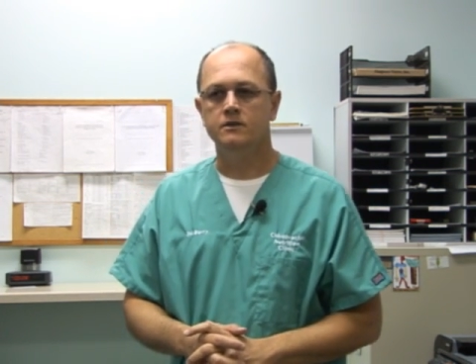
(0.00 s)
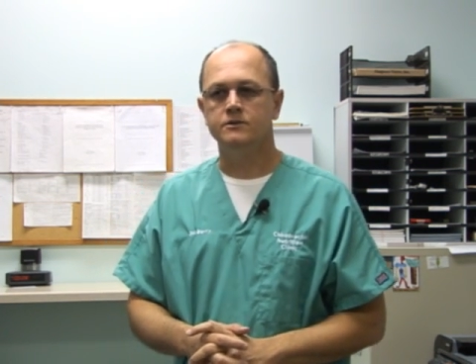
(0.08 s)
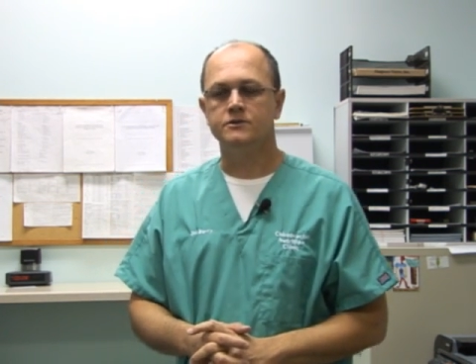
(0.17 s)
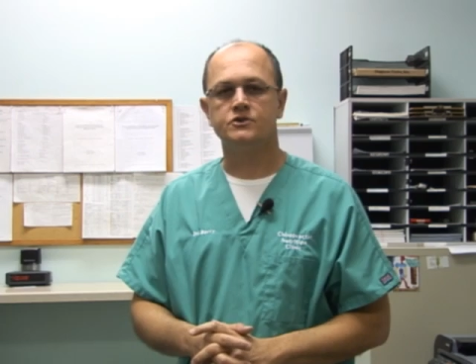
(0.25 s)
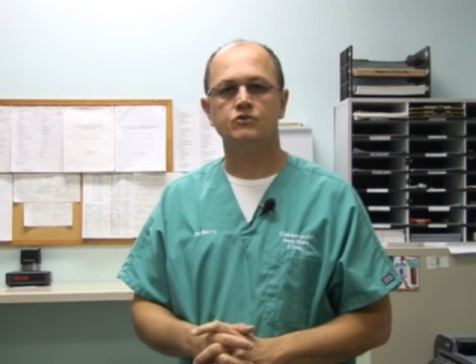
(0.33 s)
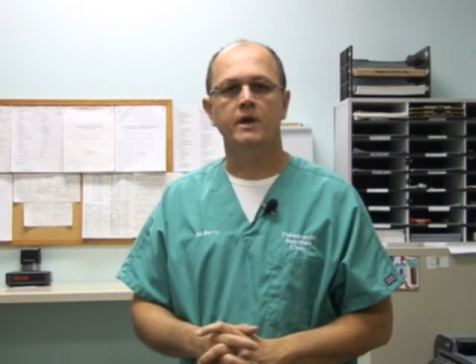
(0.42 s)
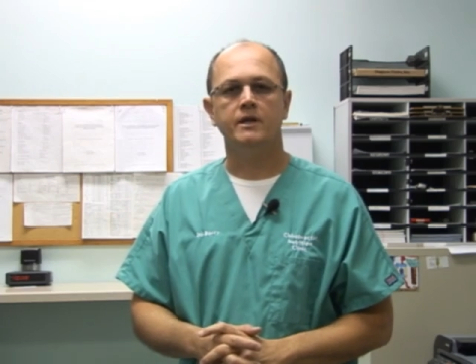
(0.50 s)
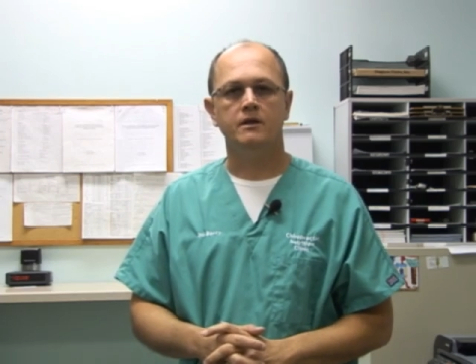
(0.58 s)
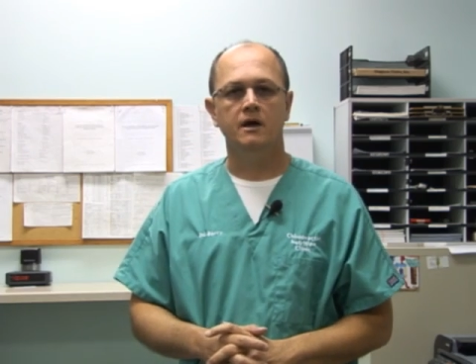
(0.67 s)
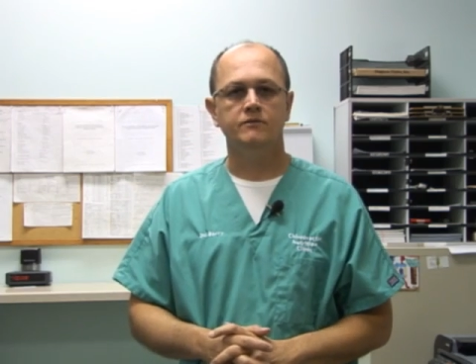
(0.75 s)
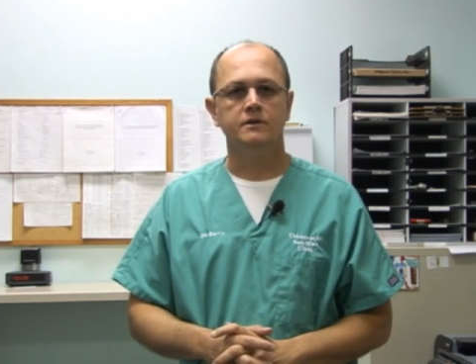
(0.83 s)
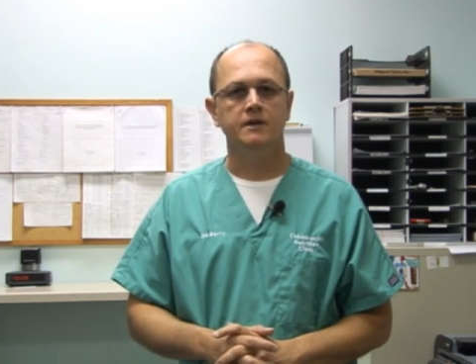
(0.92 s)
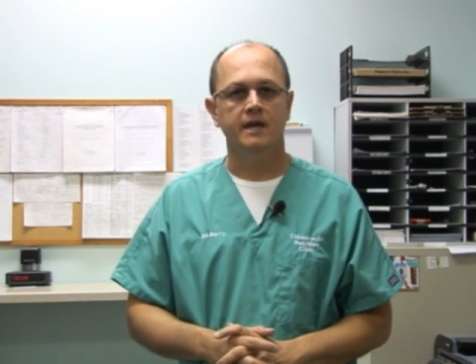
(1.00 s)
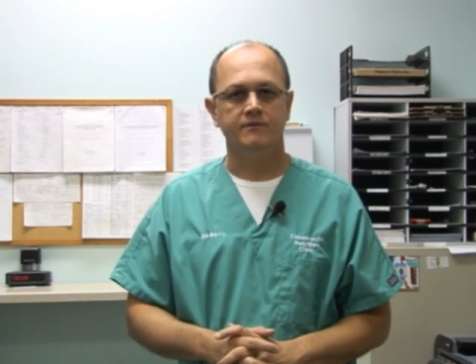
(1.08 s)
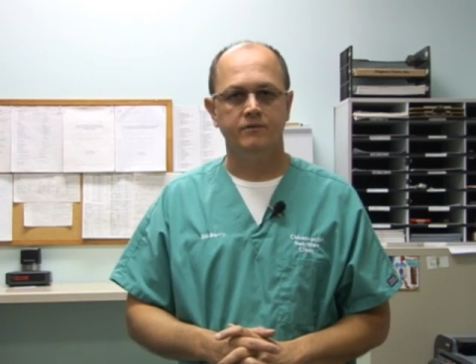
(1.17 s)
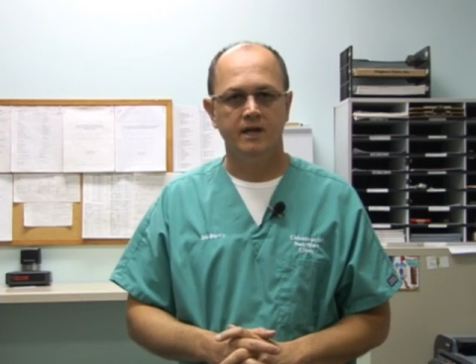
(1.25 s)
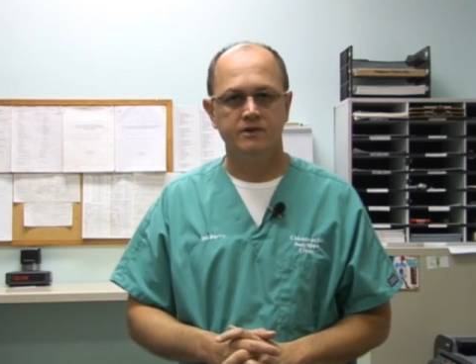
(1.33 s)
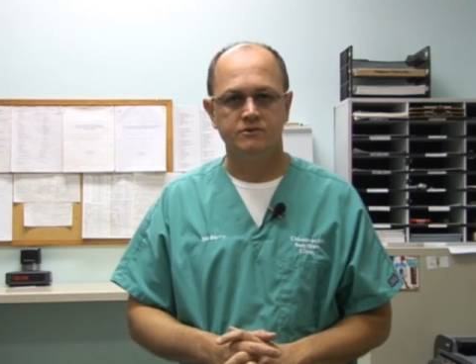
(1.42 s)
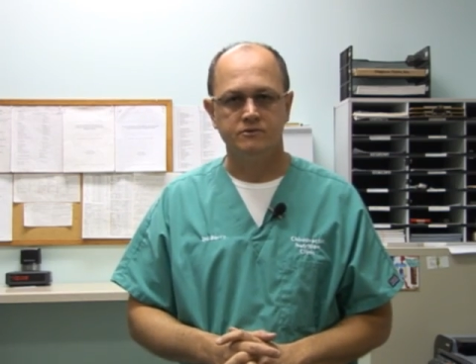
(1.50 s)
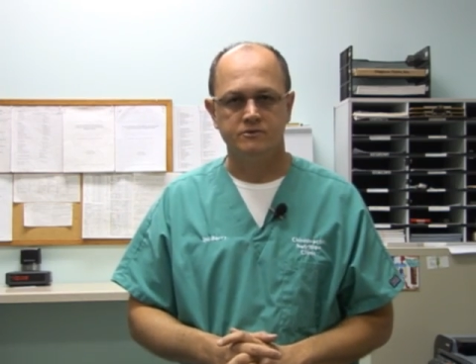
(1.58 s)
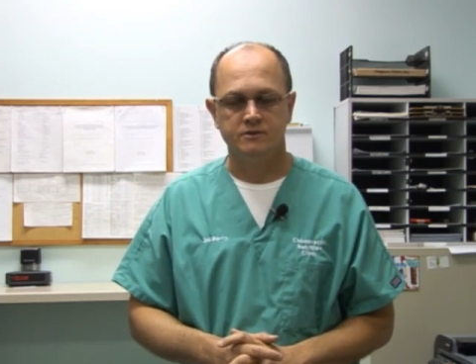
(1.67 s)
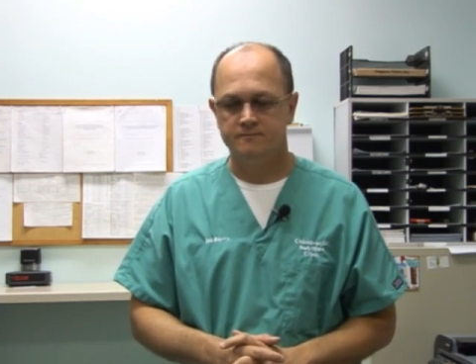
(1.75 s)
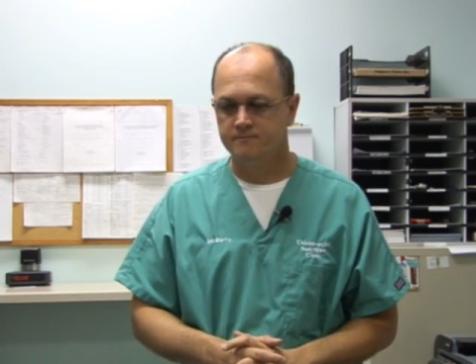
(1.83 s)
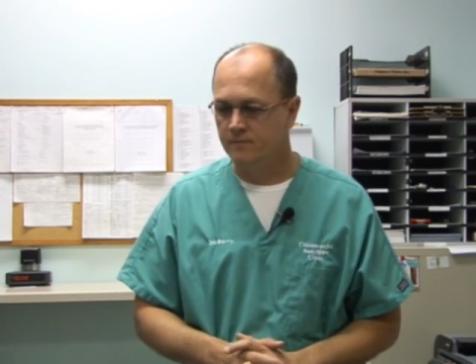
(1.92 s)
the strength of the neck
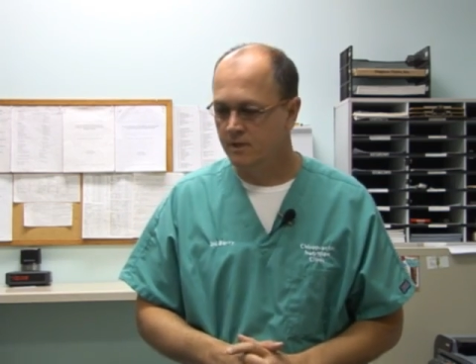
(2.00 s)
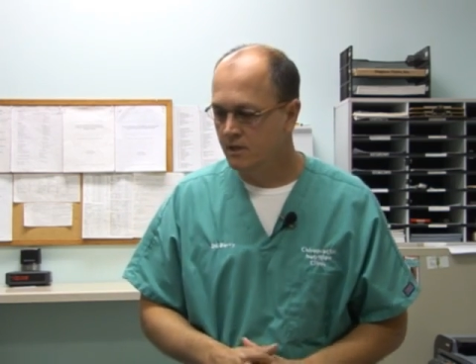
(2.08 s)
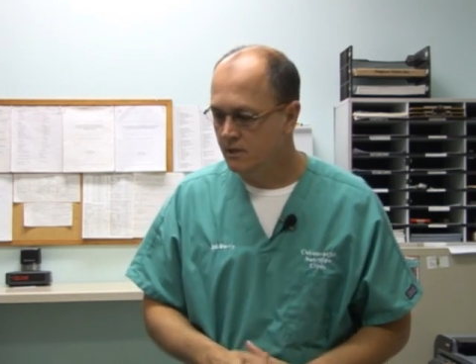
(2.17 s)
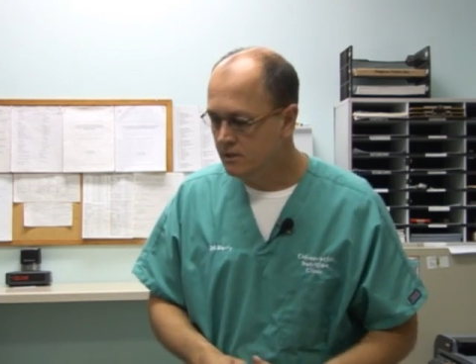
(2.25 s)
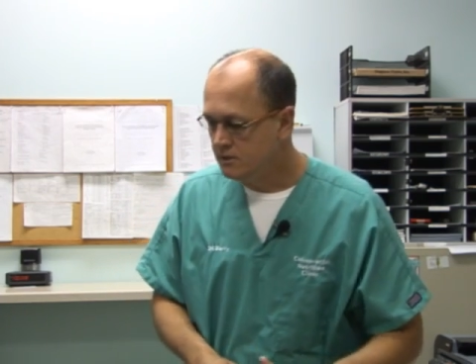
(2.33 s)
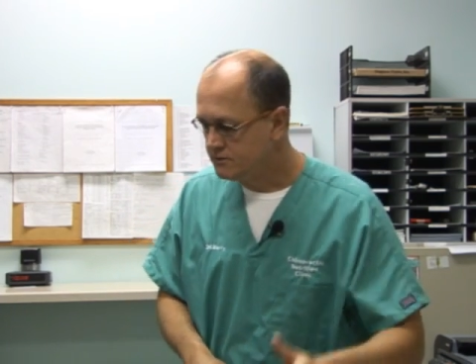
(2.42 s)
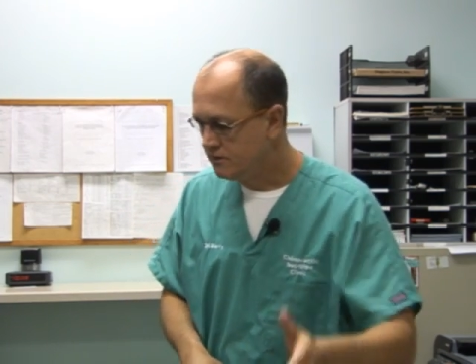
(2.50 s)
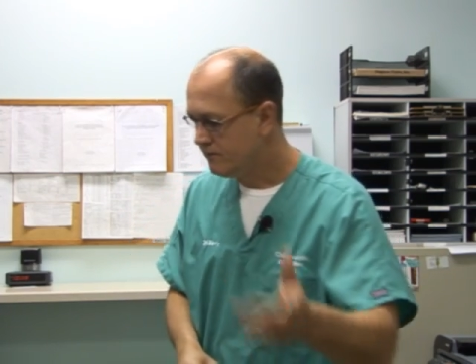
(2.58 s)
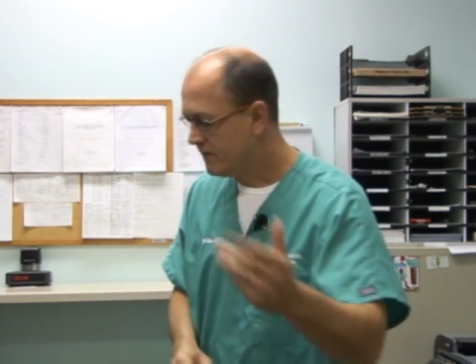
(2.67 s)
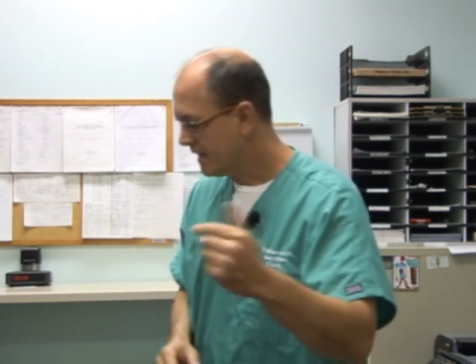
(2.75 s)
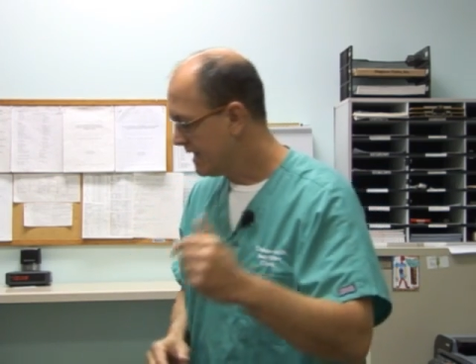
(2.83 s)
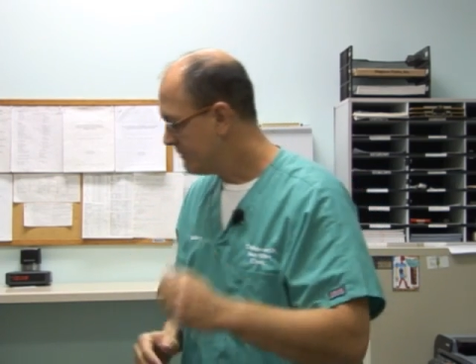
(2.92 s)
flexors. So if I can